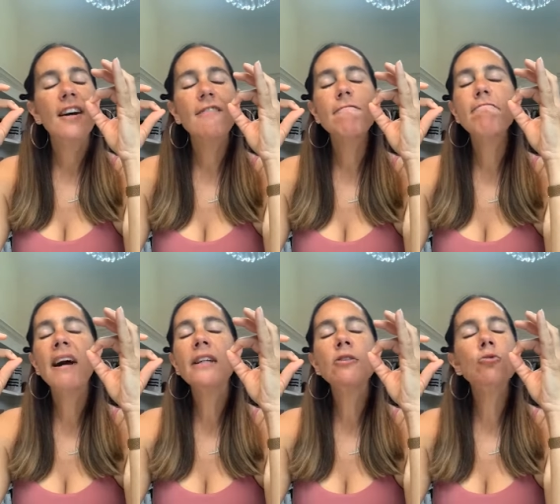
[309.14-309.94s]
of
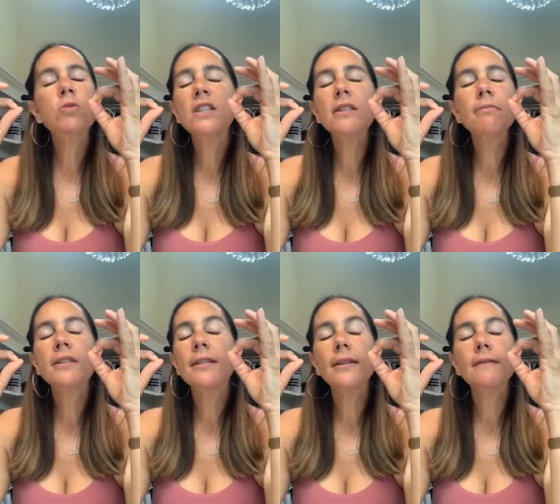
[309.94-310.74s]
Michael William
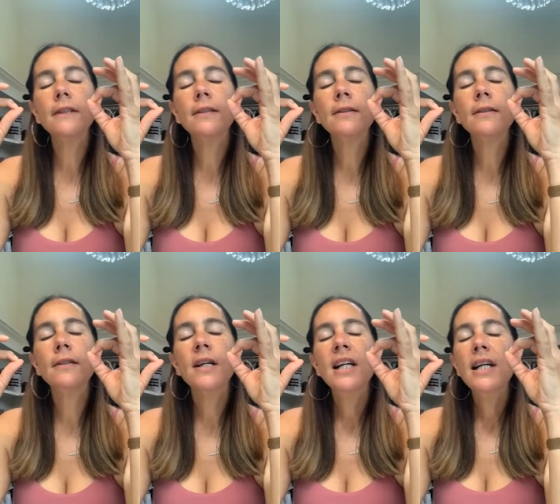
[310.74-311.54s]
Sullivan.
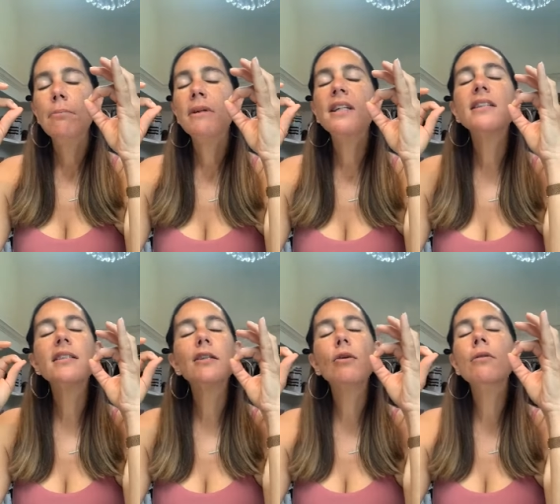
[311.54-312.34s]

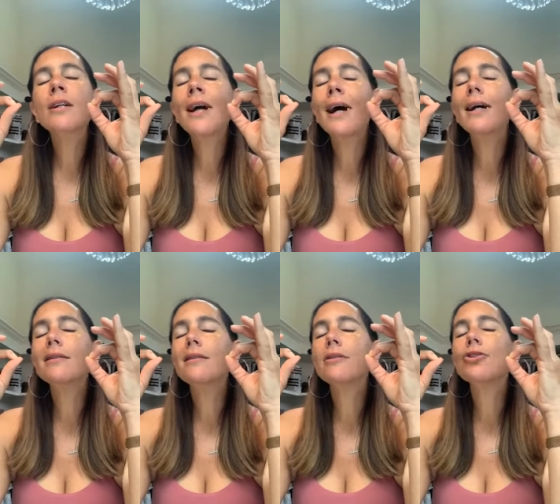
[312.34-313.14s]
Because, Lord, I
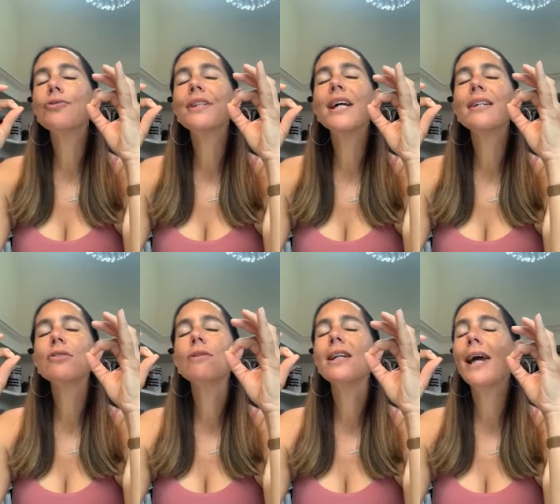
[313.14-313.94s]
had surgery
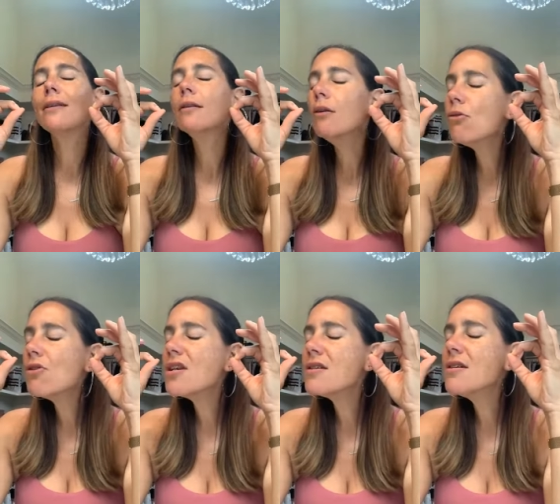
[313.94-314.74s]
last week, and
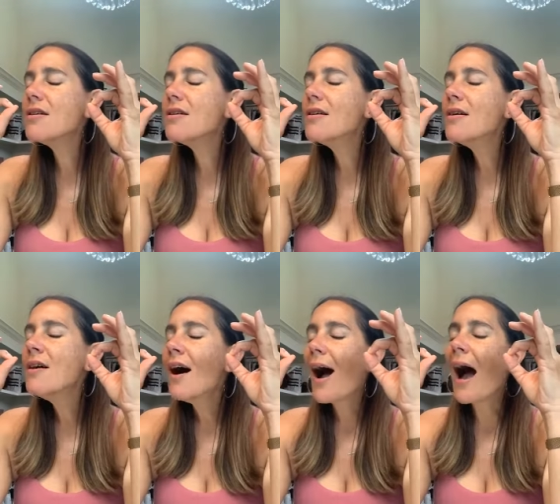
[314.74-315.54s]
Lord,
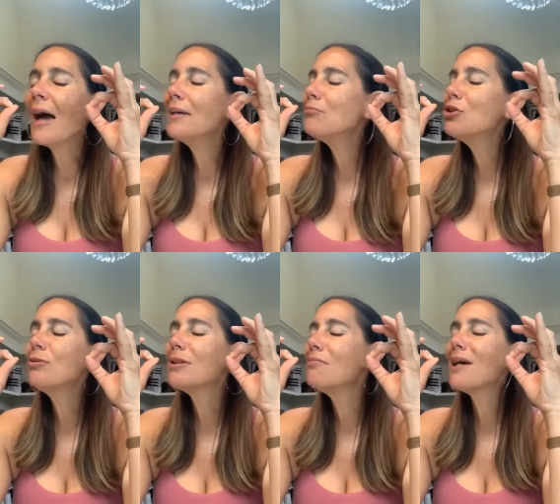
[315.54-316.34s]
I am
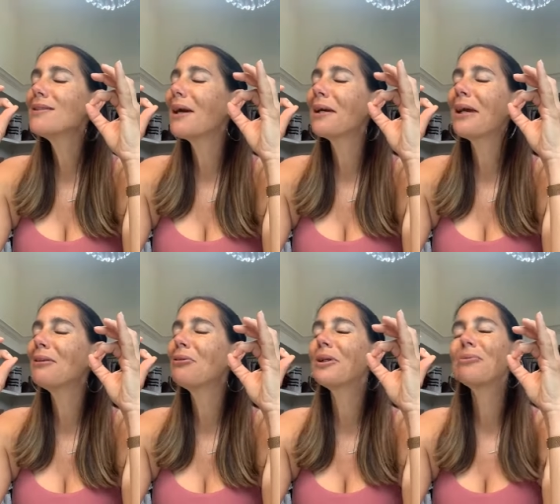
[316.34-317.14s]
doing the best I
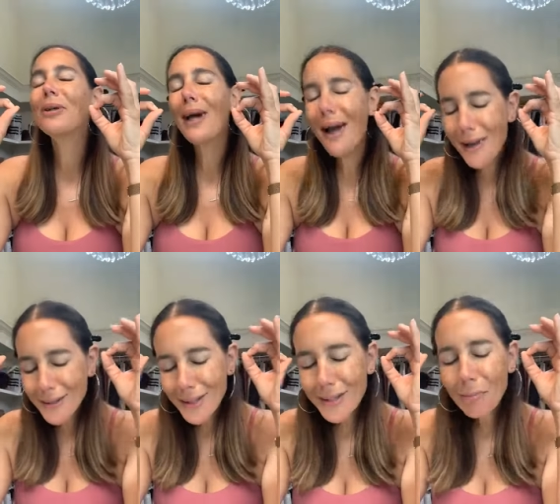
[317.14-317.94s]
can, Lord. And when I
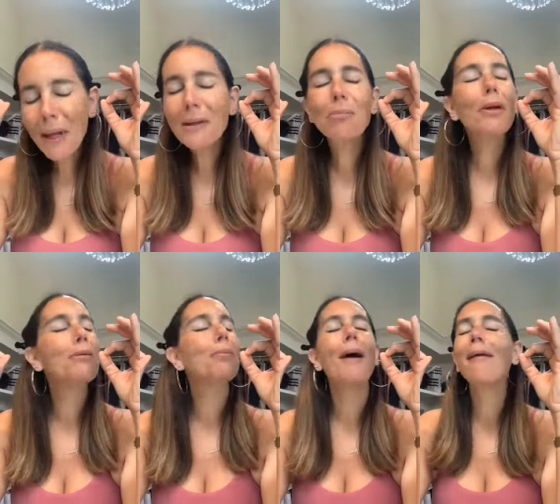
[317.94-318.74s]
ask this man to blow
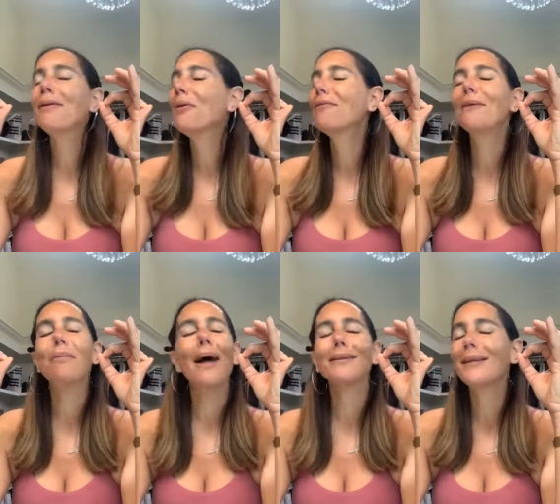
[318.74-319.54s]
the pollen off the
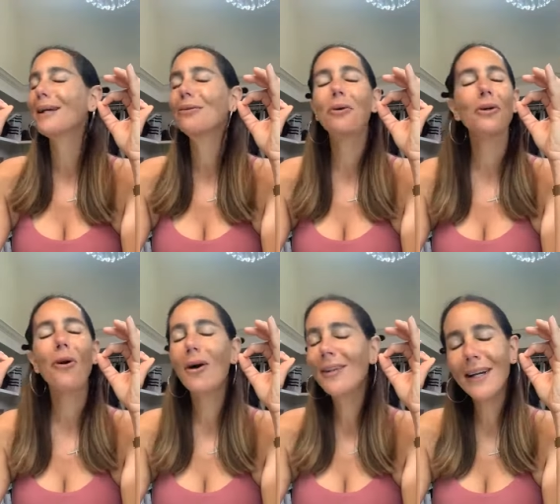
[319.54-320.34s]
back deck, Lord,
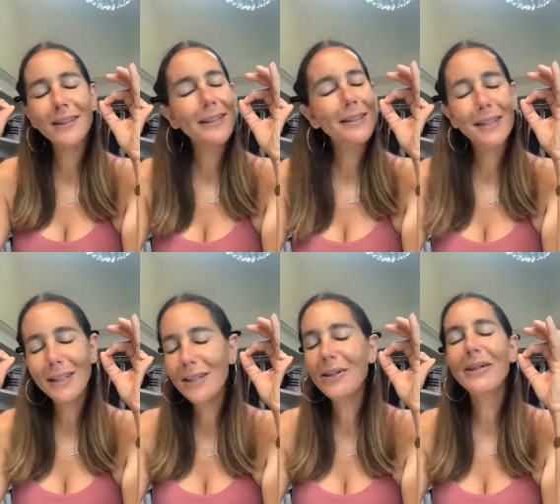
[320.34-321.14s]
all I need to
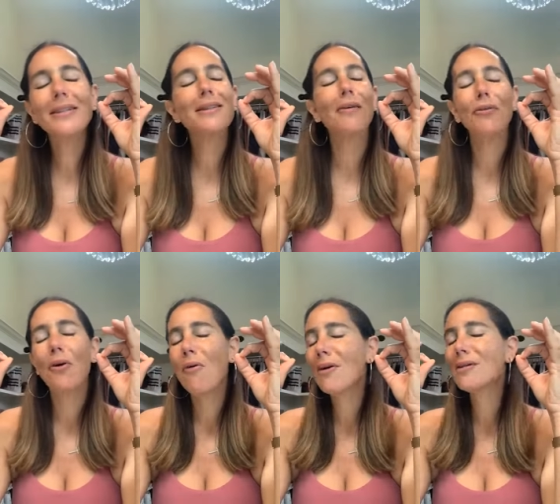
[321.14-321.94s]
hear is, Of
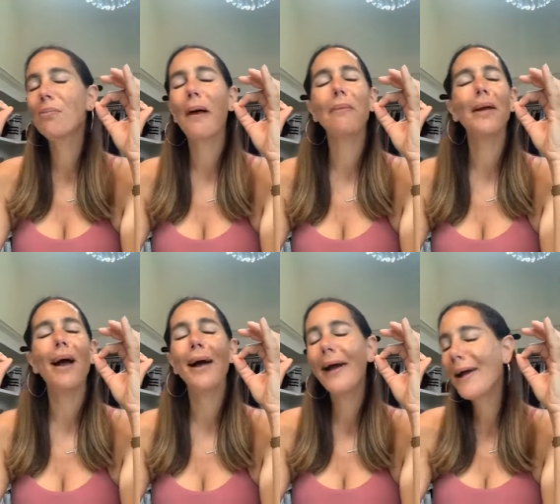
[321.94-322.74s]
course, baby,
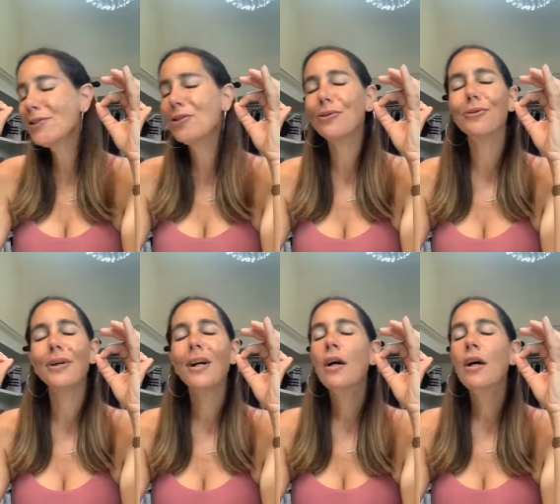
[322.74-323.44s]
I got you.